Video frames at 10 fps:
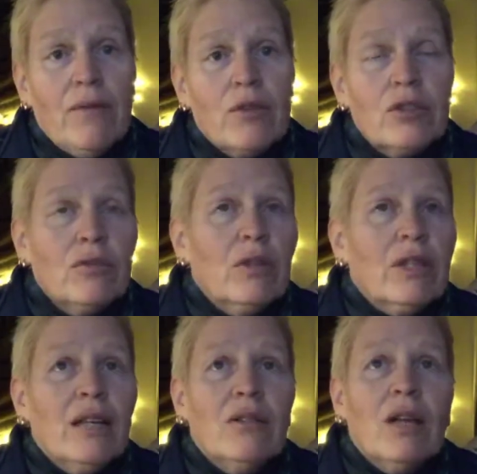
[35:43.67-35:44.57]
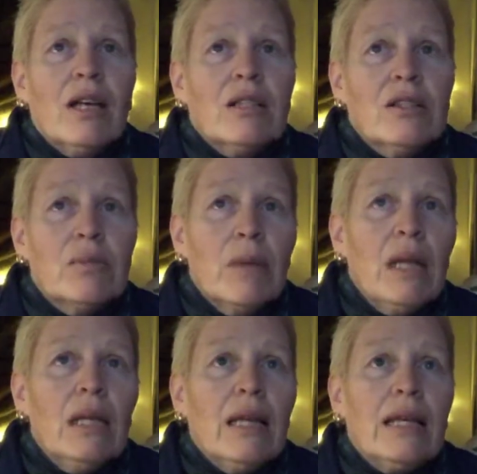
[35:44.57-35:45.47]
First of all, they don't like the
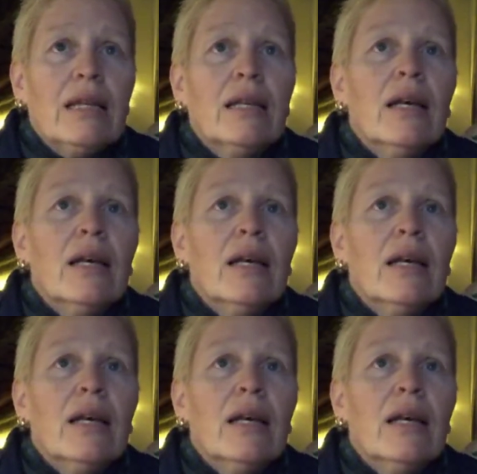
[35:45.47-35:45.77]
smell, and